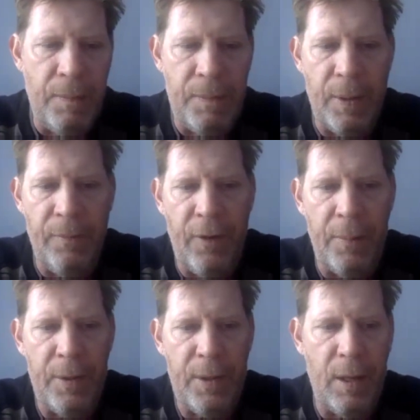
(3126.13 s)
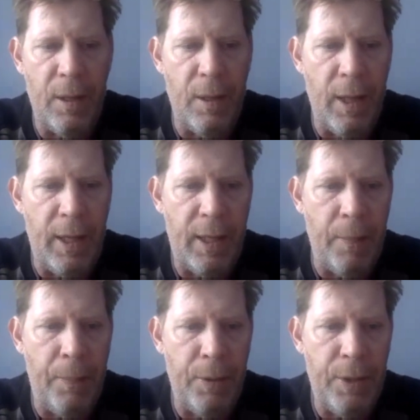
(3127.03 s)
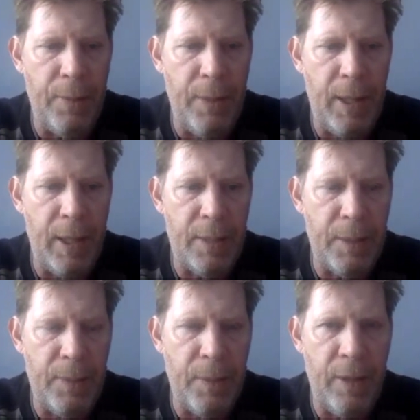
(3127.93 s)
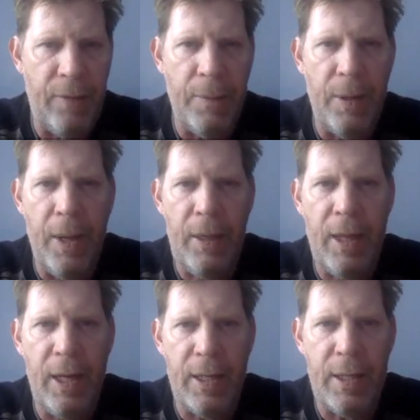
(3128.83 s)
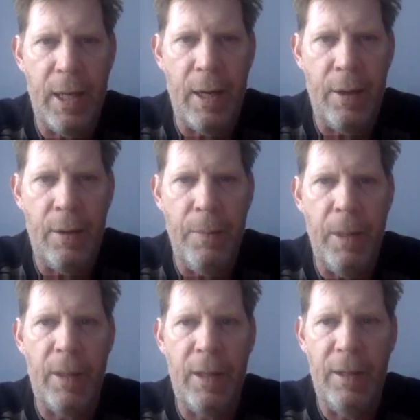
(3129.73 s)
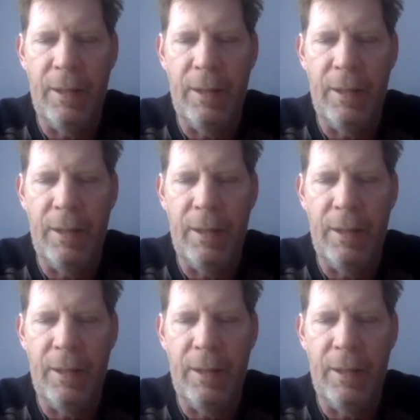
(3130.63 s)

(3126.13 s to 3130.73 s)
some farmers are like approaching making as much money from their methane as they are their milk.